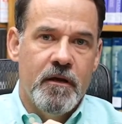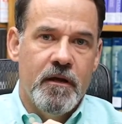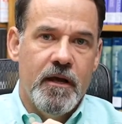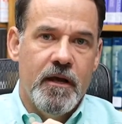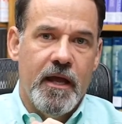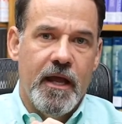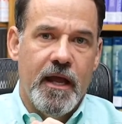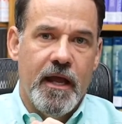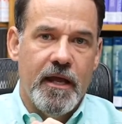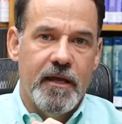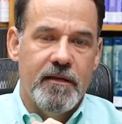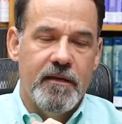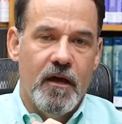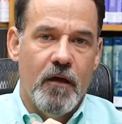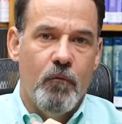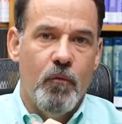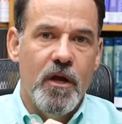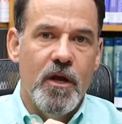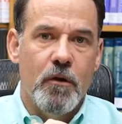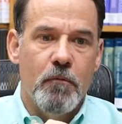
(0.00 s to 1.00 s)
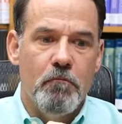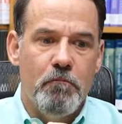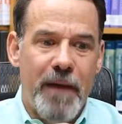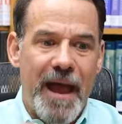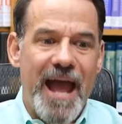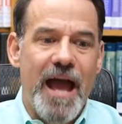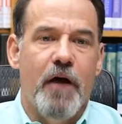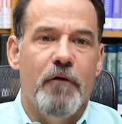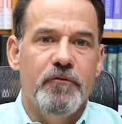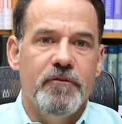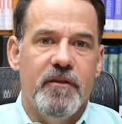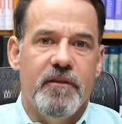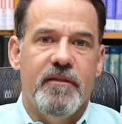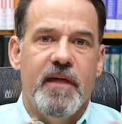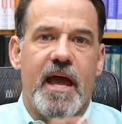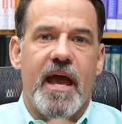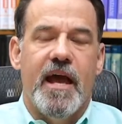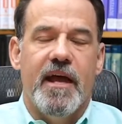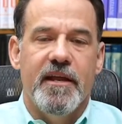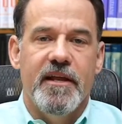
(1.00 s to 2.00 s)
And we are bound to
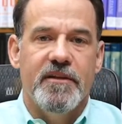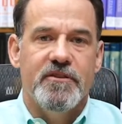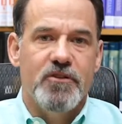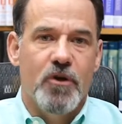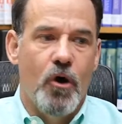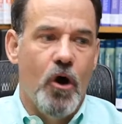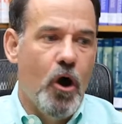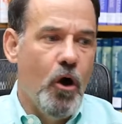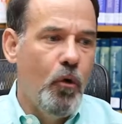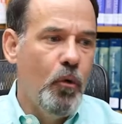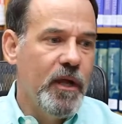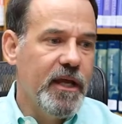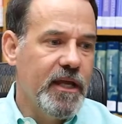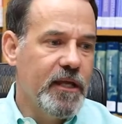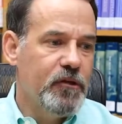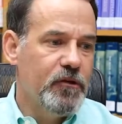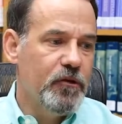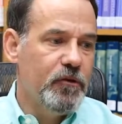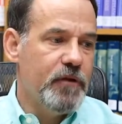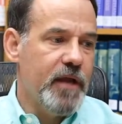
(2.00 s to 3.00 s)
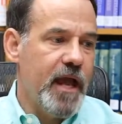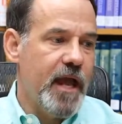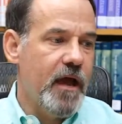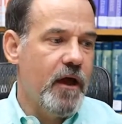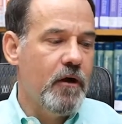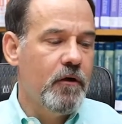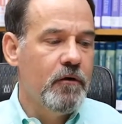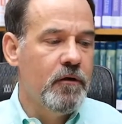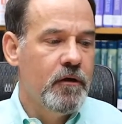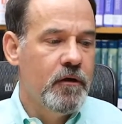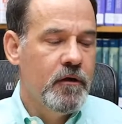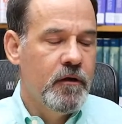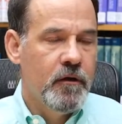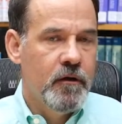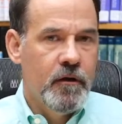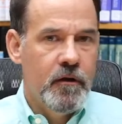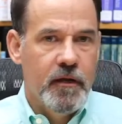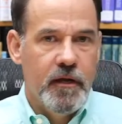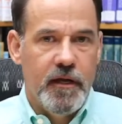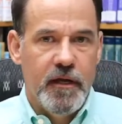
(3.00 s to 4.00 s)
that. And so all we can do now
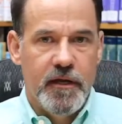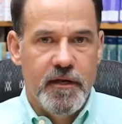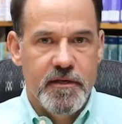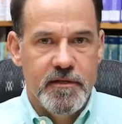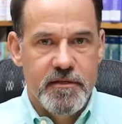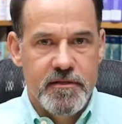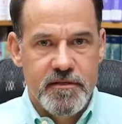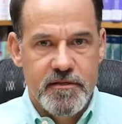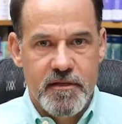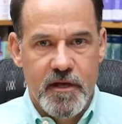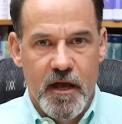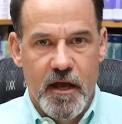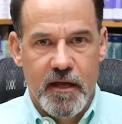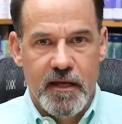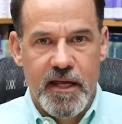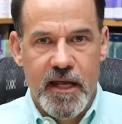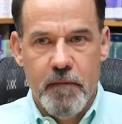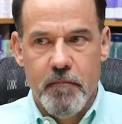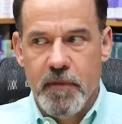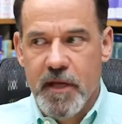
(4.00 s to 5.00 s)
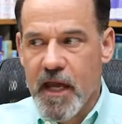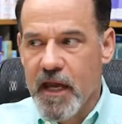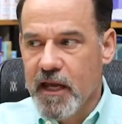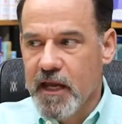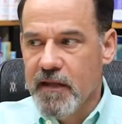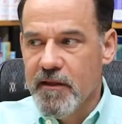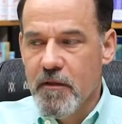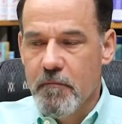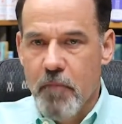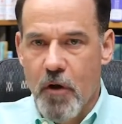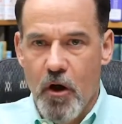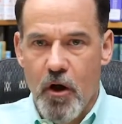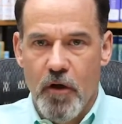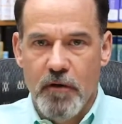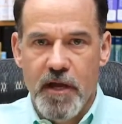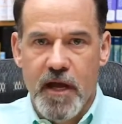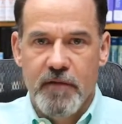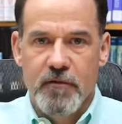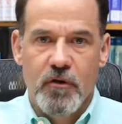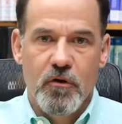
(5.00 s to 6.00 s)
is keep kicking the ball
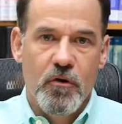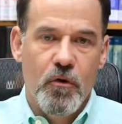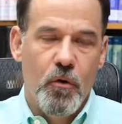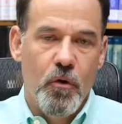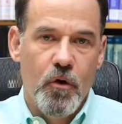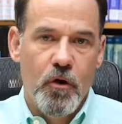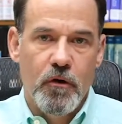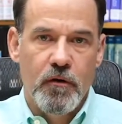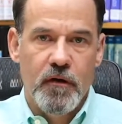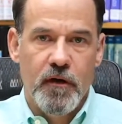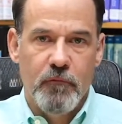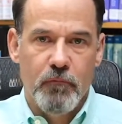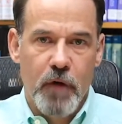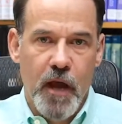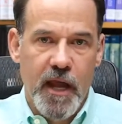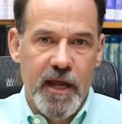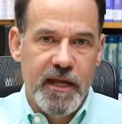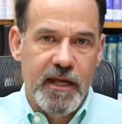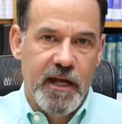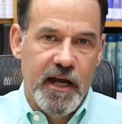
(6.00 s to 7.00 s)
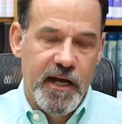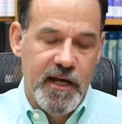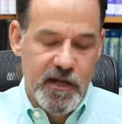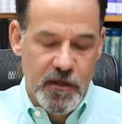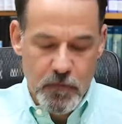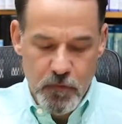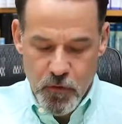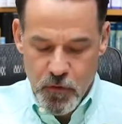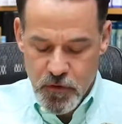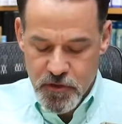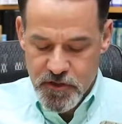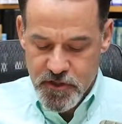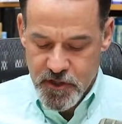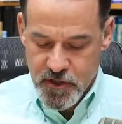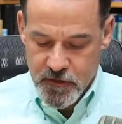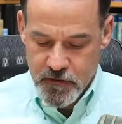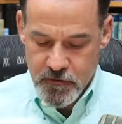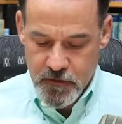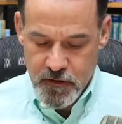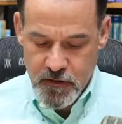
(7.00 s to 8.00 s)
down the court, regulating abortion.